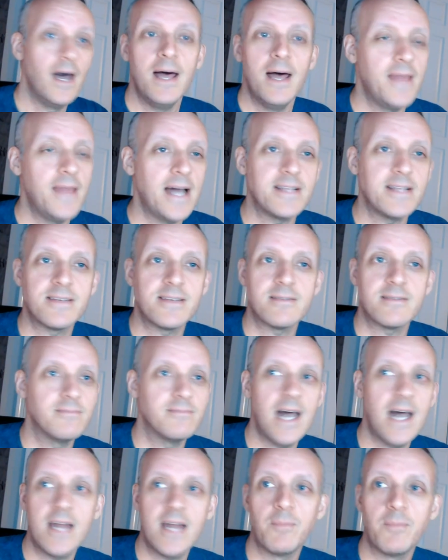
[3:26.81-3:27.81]
that's
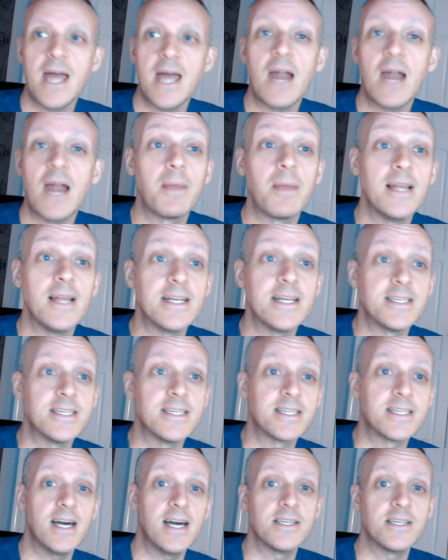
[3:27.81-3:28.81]
that'll be that'll be a let's
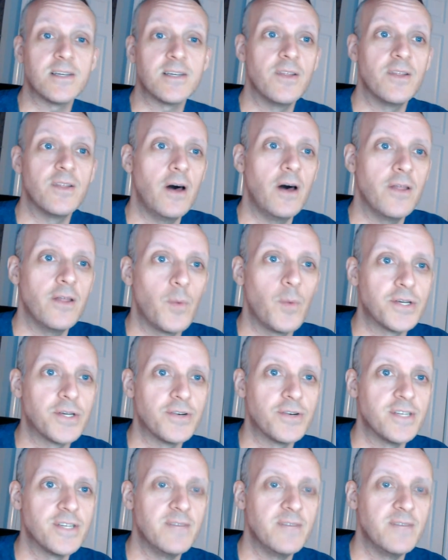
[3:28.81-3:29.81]
discuss on the on the Witcher
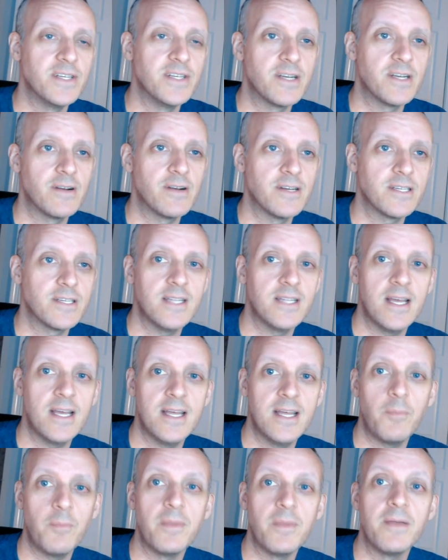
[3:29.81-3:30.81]
TV series, and, and
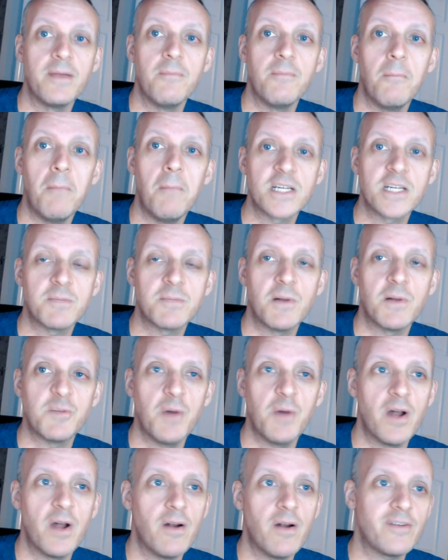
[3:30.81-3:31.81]
it'll be much much
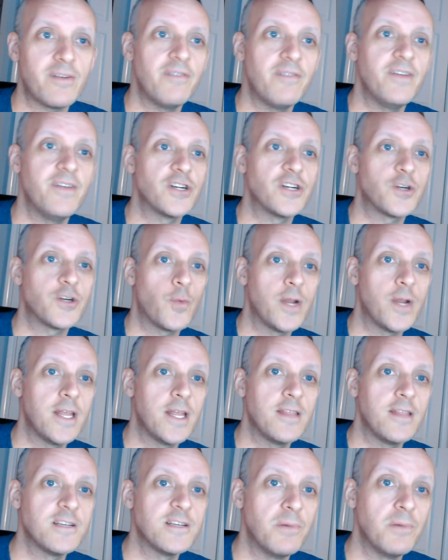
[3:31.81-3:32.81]
better after I finish reading
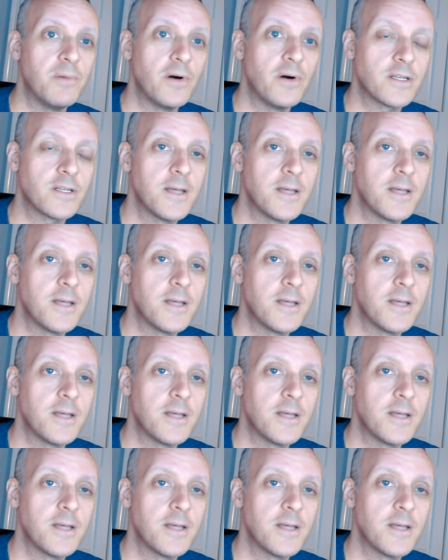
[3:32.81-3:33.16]
these books.